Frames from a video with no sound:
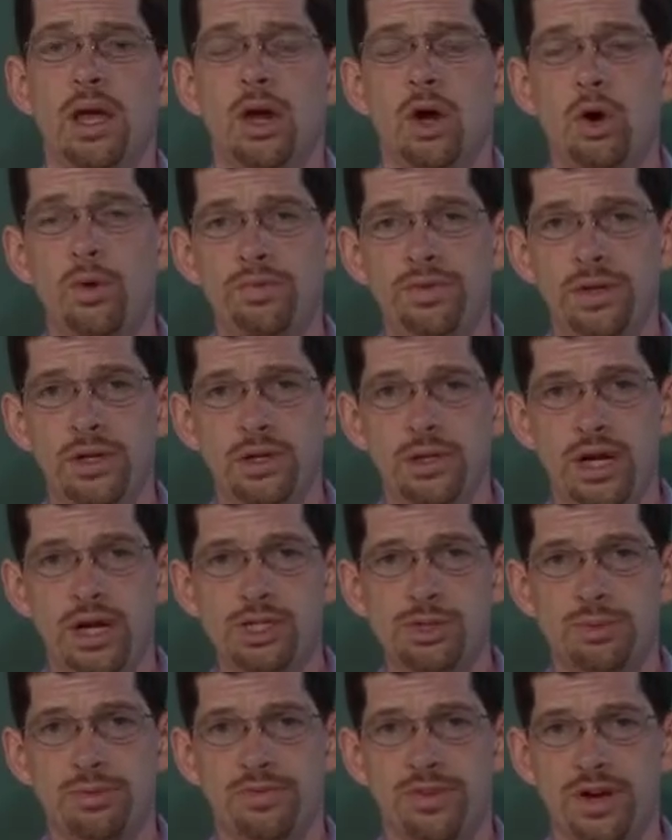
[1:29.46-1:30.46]
Hopefully it'll
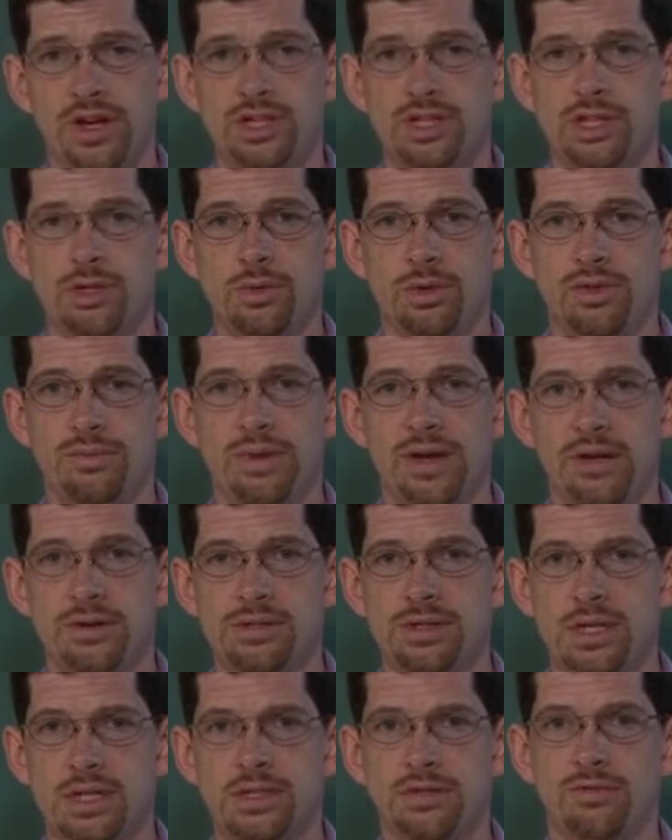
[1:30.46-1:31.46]
also provide you with a better
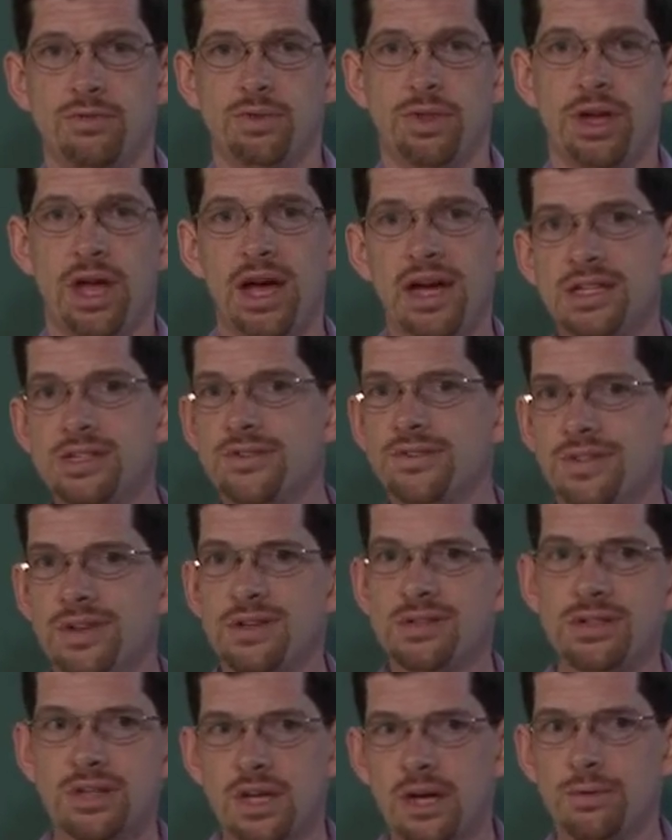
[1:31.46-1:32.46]
sense of the kinds of
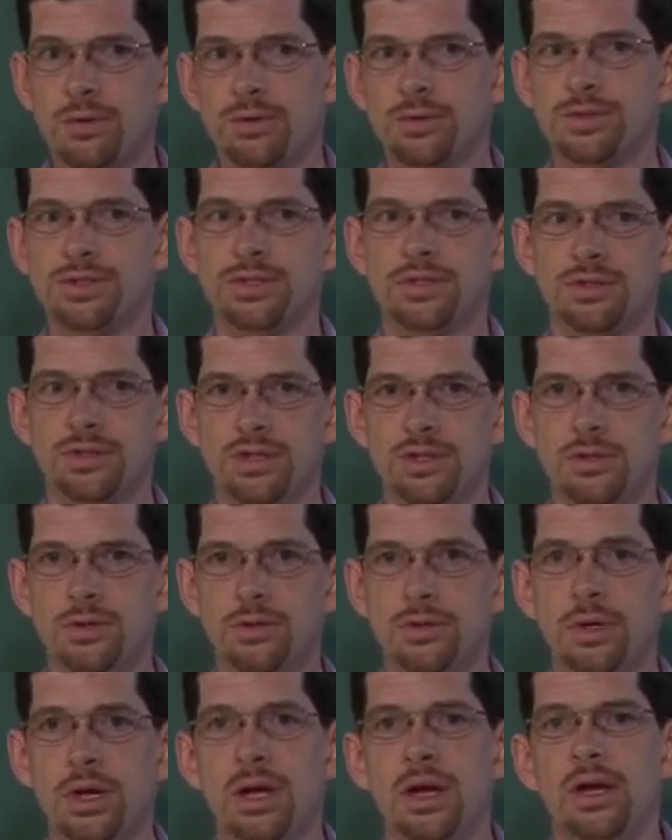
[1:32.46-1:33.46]
things that chemicals can
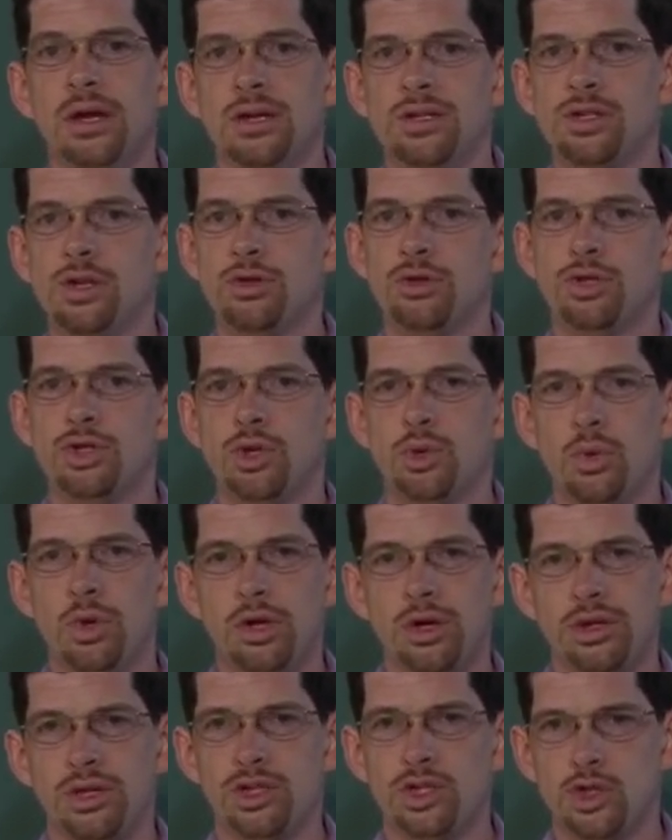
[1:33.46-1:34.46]
do so that you can
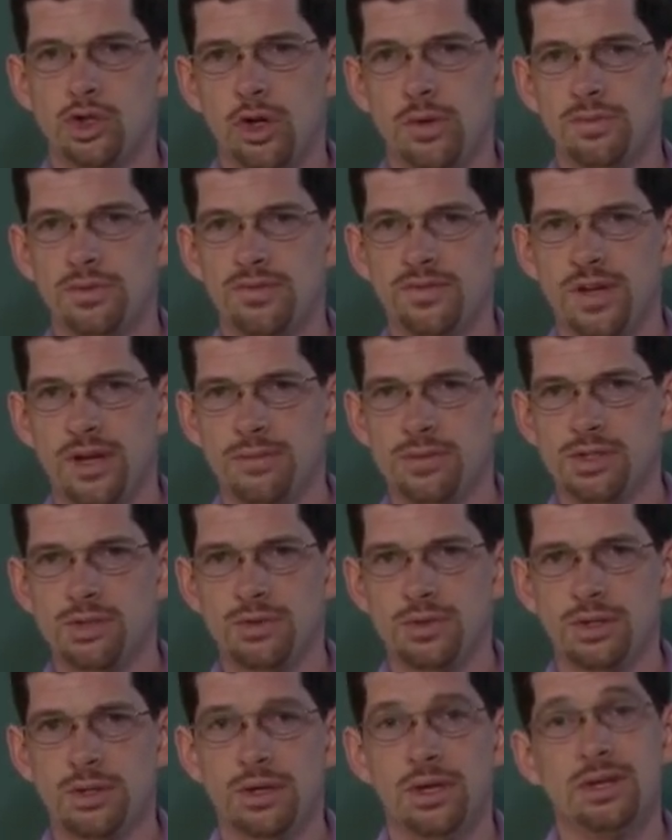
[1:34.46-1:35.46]
work on the descriptive
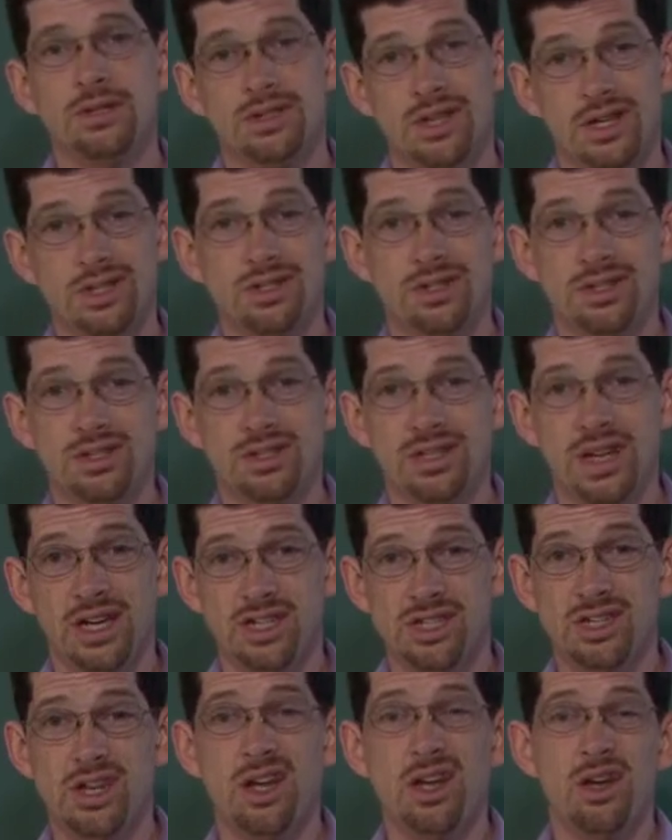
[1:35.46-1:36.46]
chemistry section of the
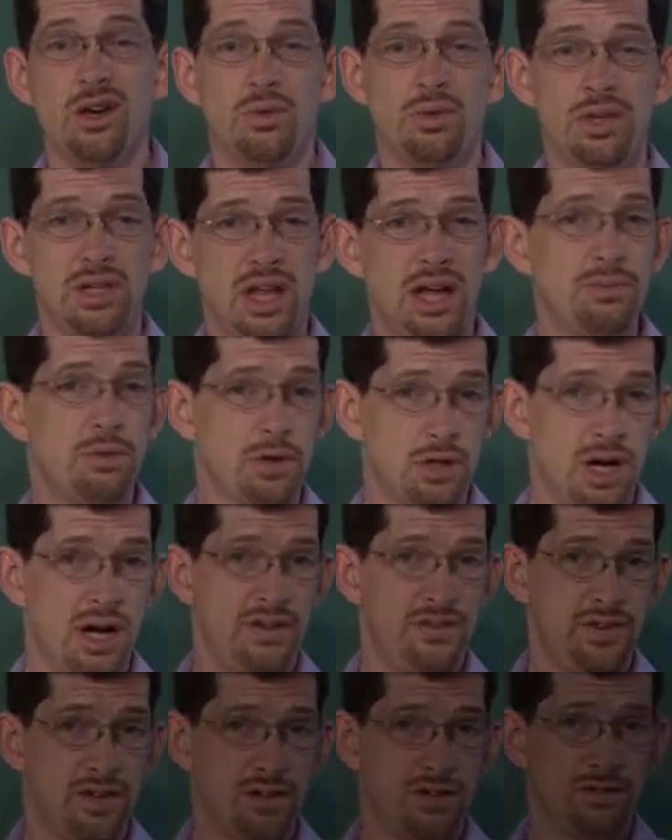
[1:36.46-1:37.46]
test with a lot more
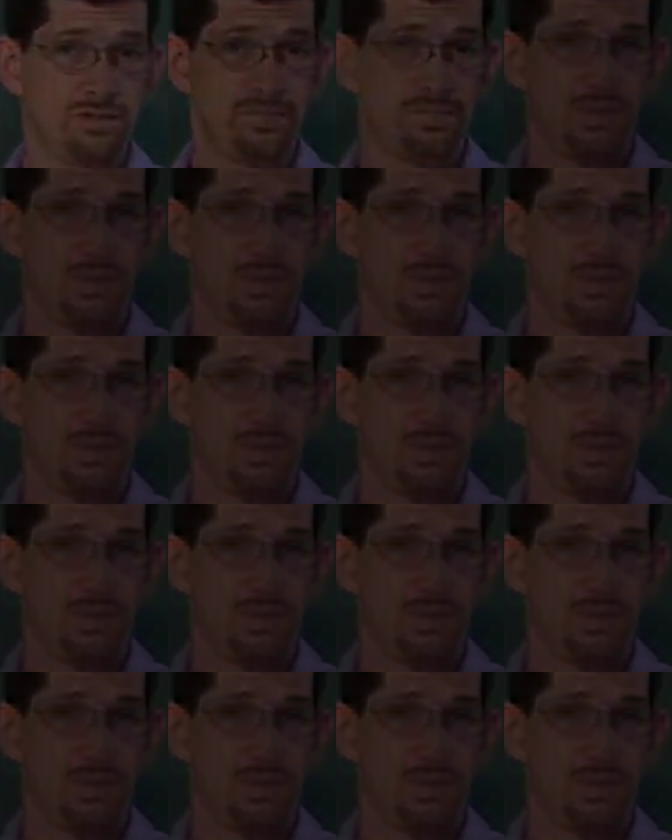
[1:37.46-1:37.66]
confidence.